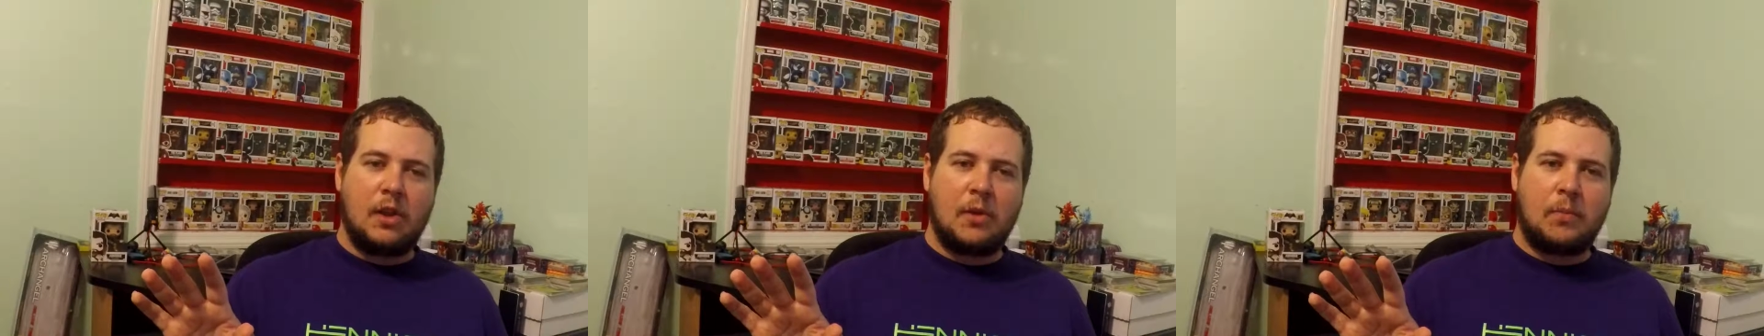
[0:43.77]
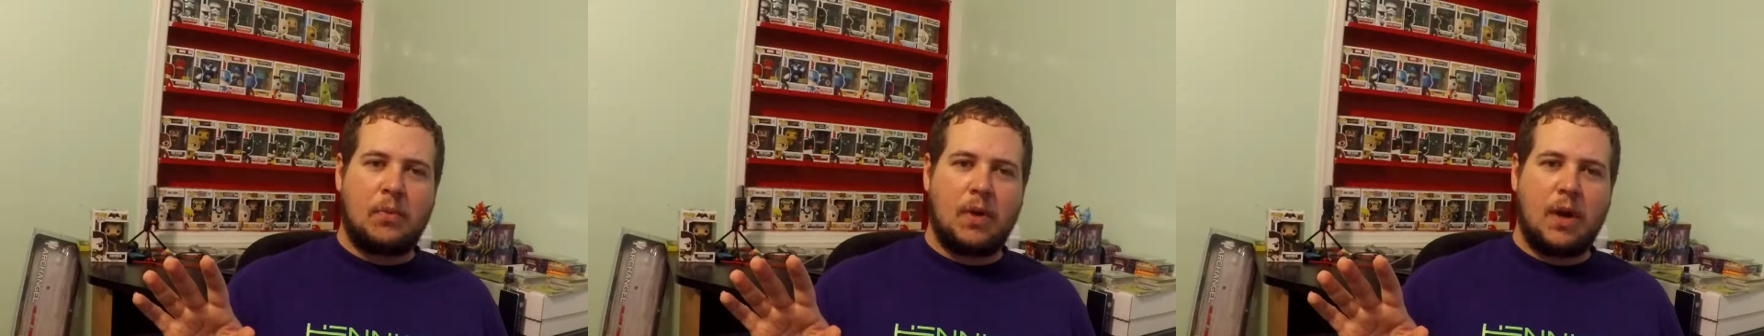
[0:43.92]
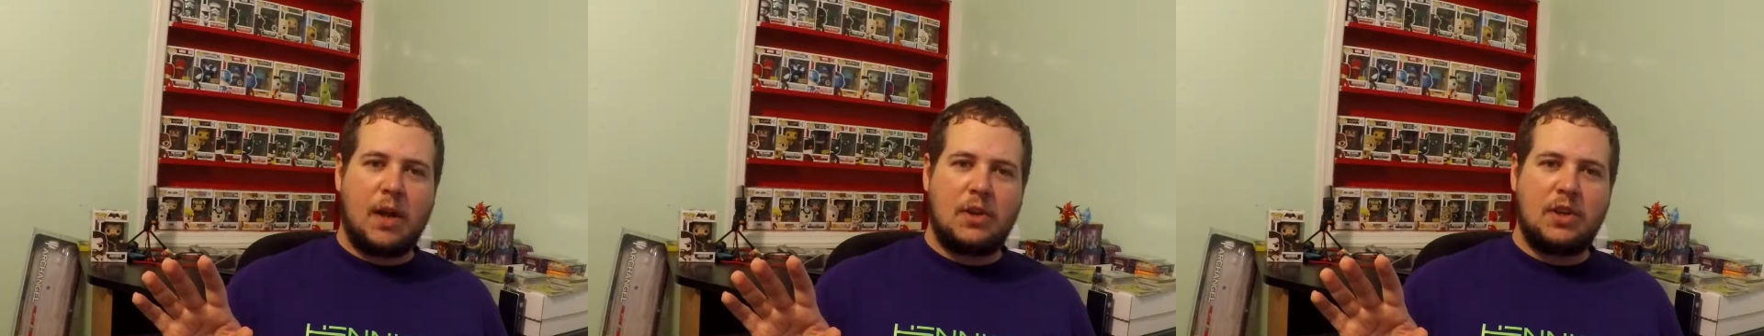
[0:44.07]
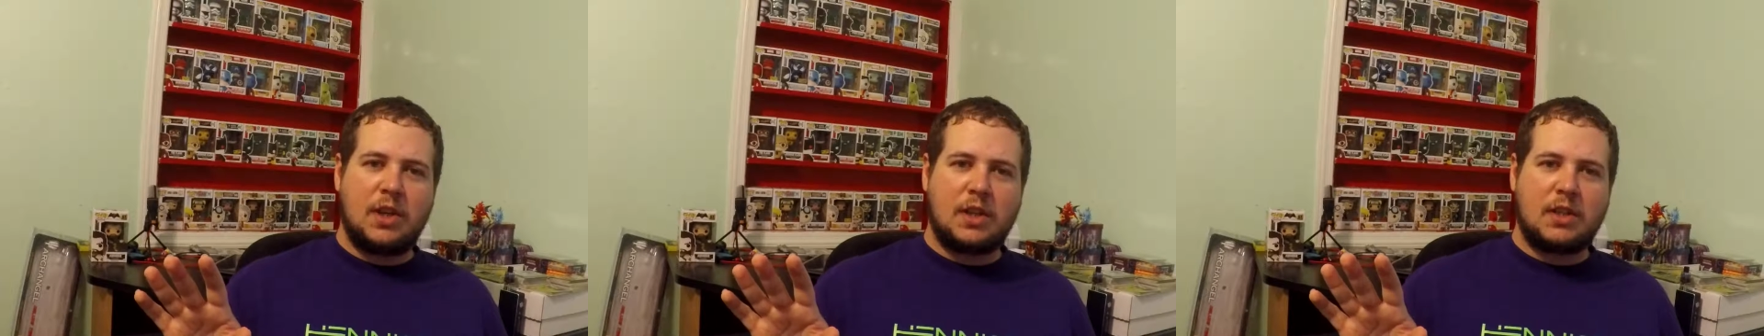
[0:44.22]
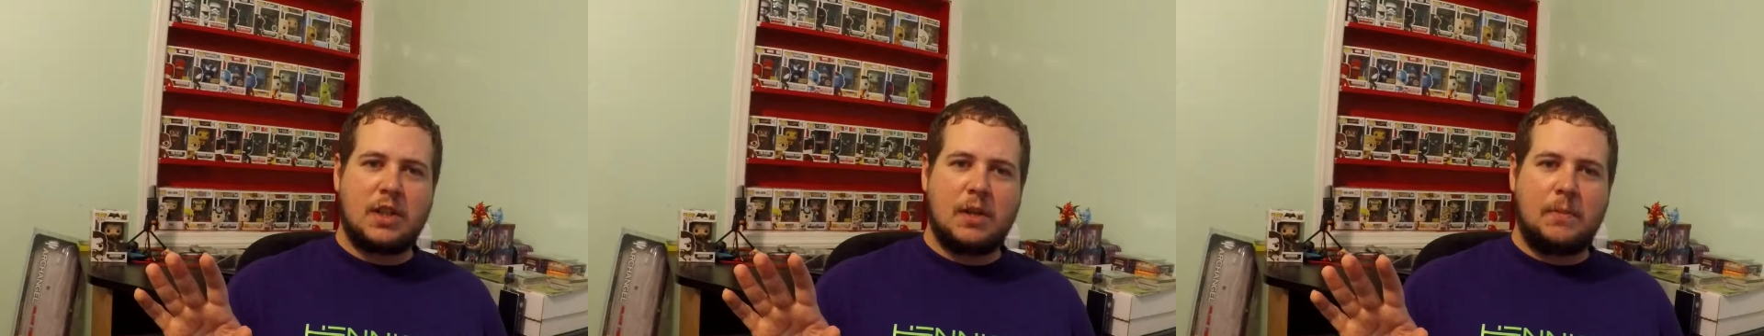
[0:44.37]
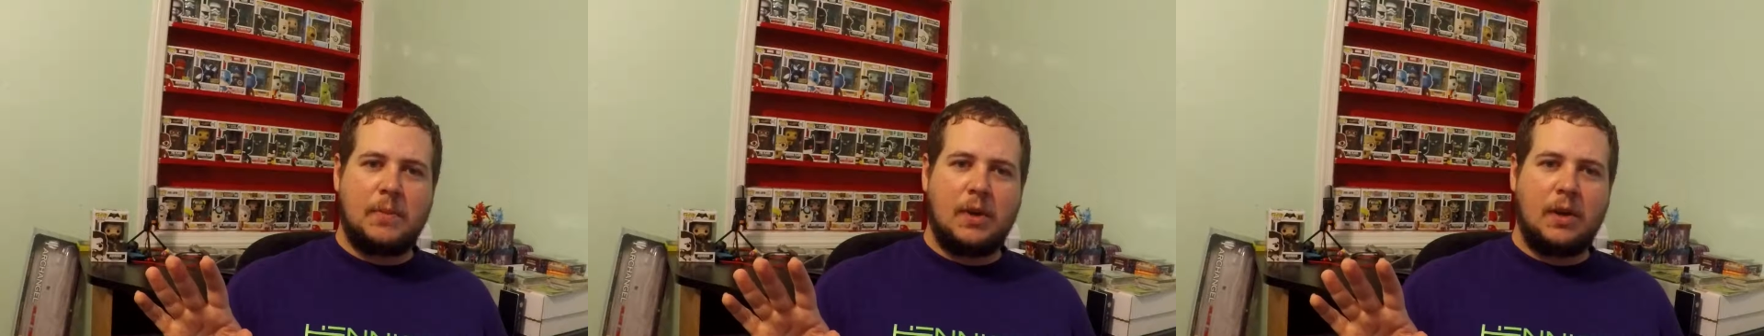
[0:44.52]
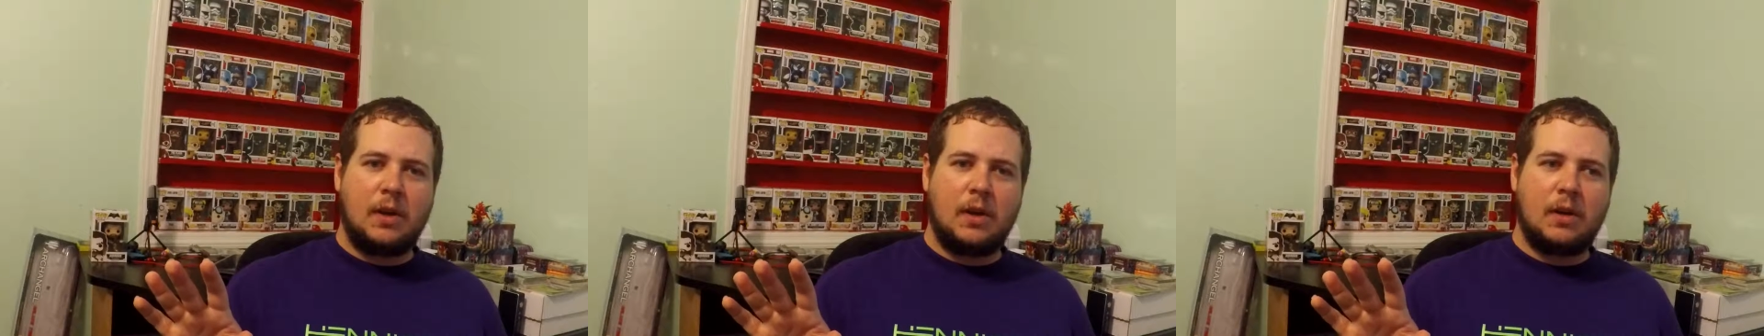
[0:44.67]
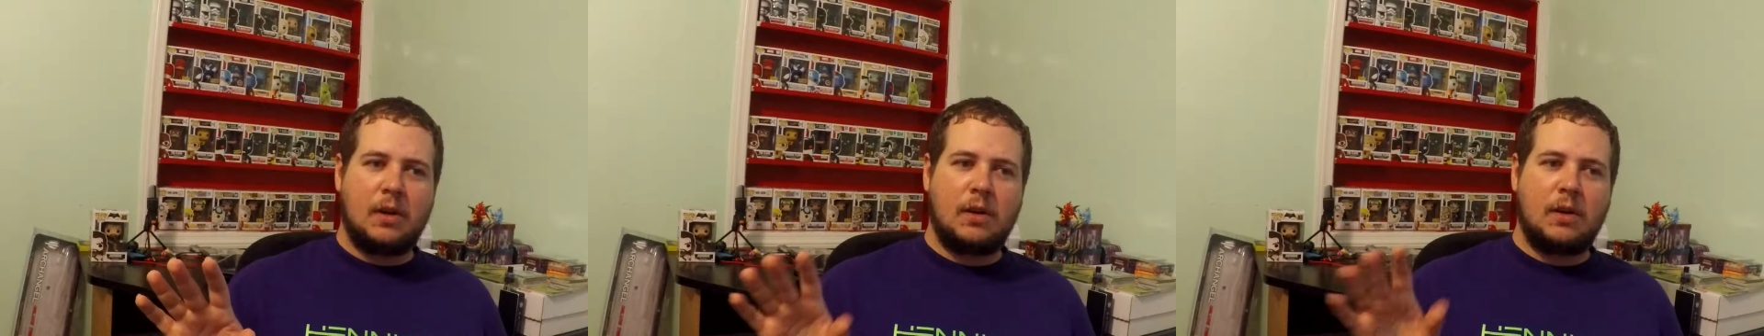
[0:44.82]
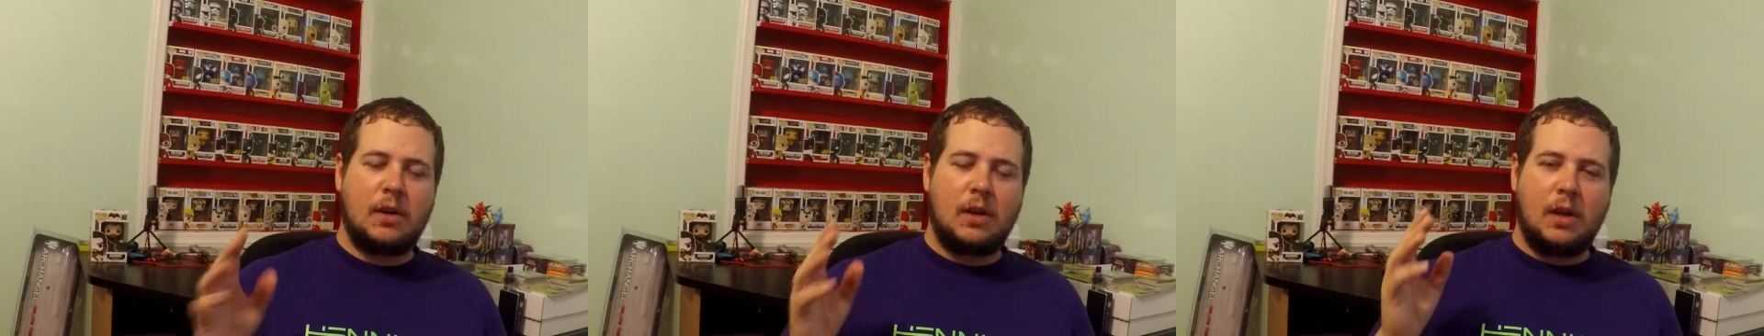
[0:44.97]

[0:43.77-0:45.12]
projects up here.